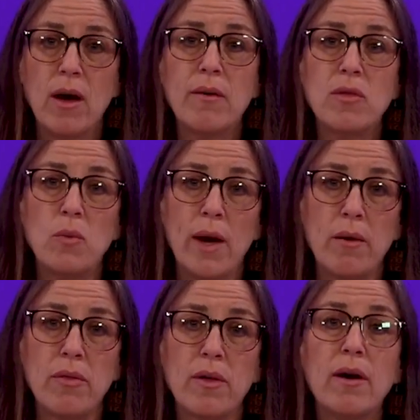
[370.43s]
of the
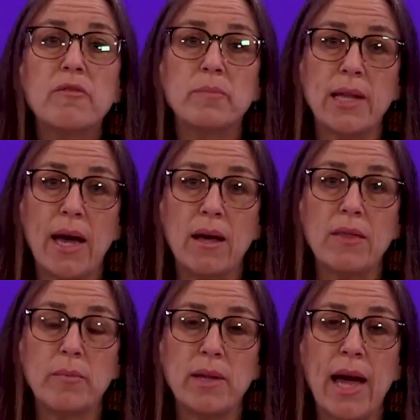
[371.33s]
wealth of
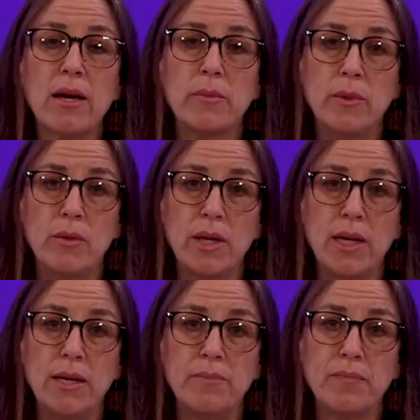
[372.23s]
the black
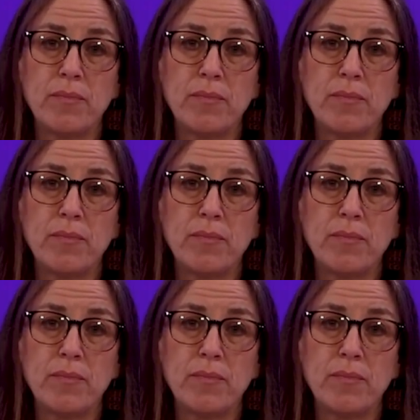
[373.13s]
community,